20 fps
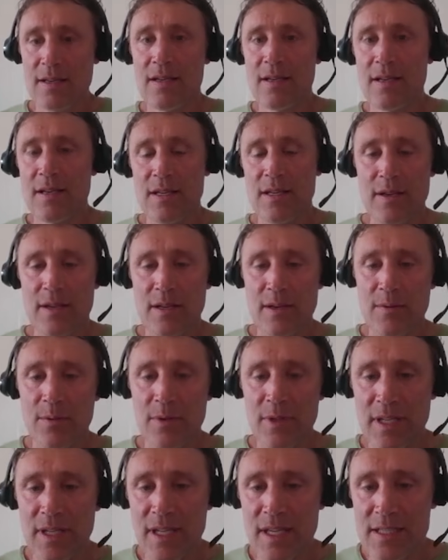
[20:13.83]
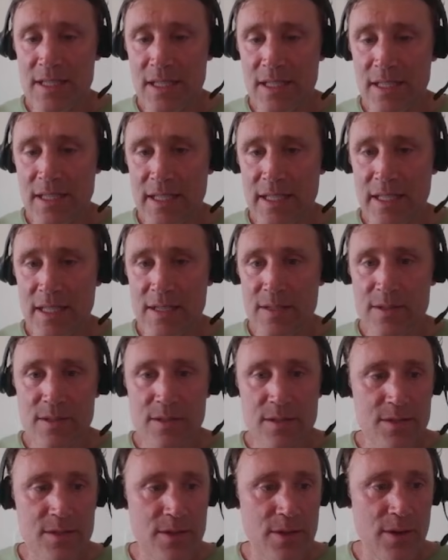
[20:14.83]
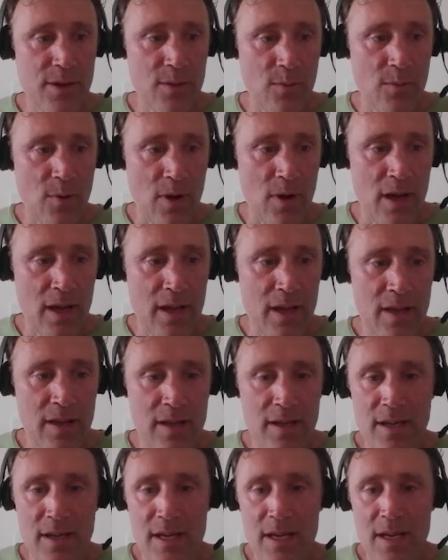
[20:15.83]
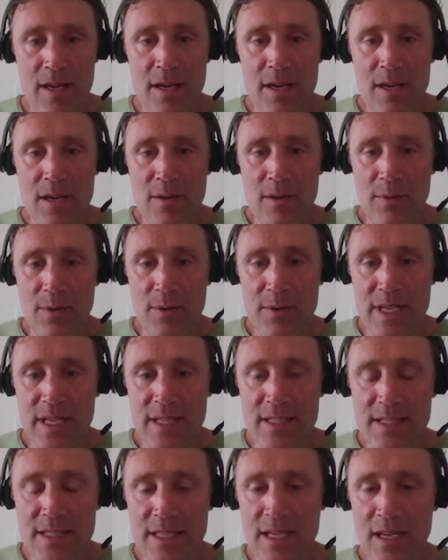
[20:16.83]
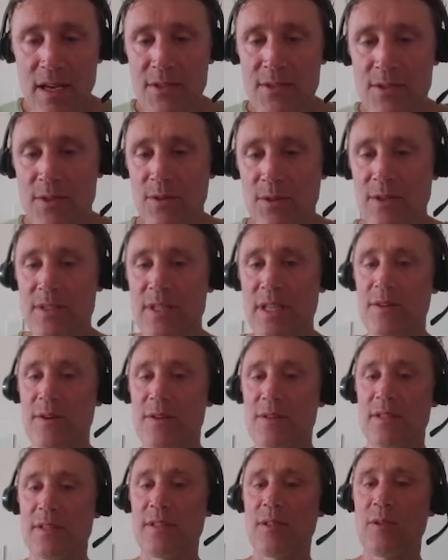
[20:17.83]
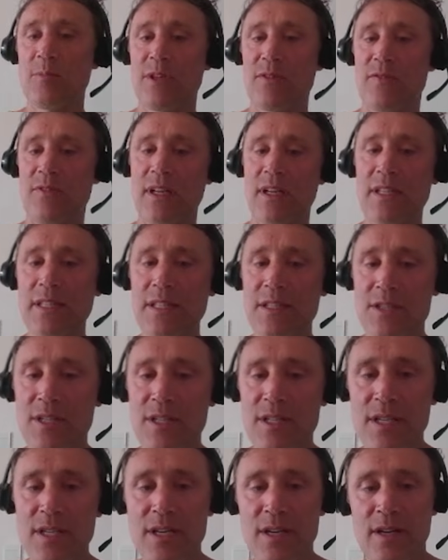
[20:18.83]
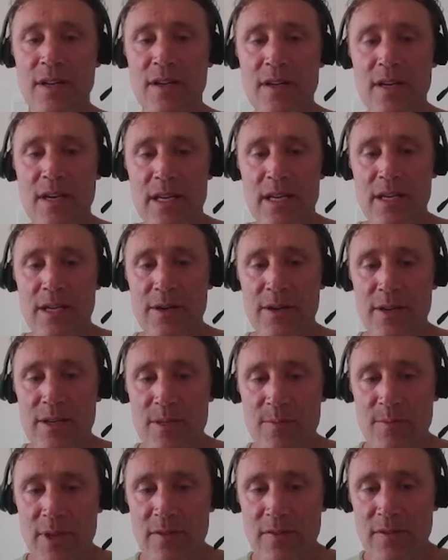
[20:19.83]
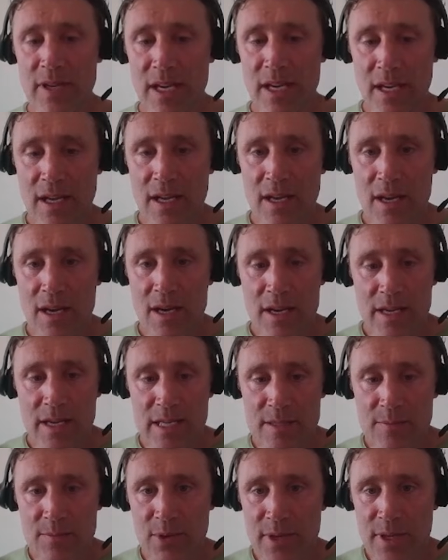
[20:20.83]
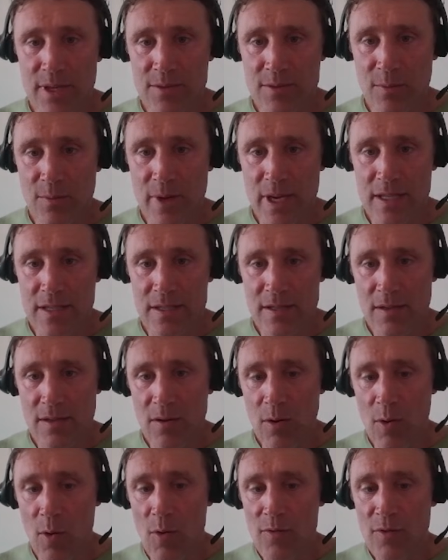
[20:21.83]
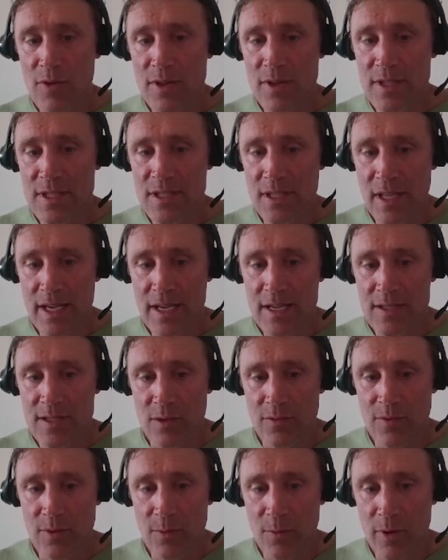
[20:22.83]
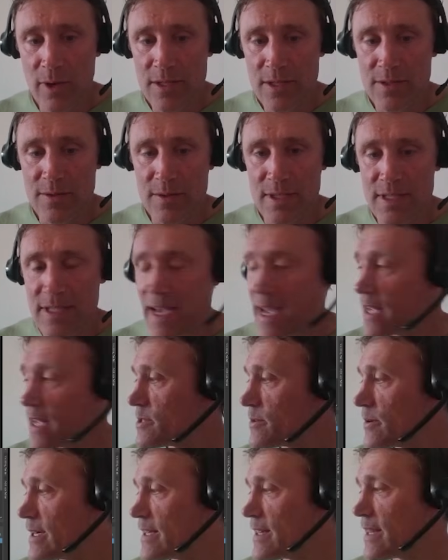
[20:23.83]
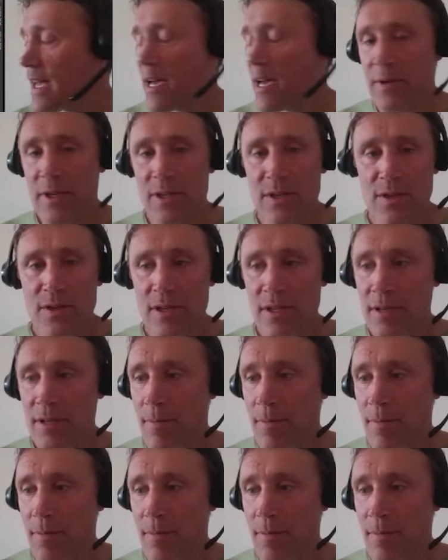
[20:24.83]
You get a really nice clean turn in Y. Rotate Z also, it looks like there's a little bit of a glitch in here. Here he's pivoting, he's putting his weight over this leg, so if we wanted to exaggerate that, we could.